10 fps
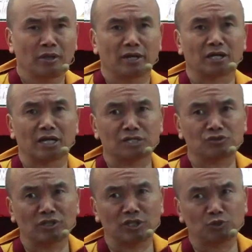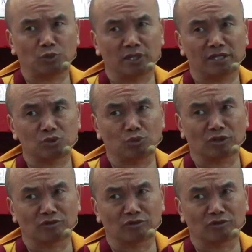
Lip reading: And isolated-wise one are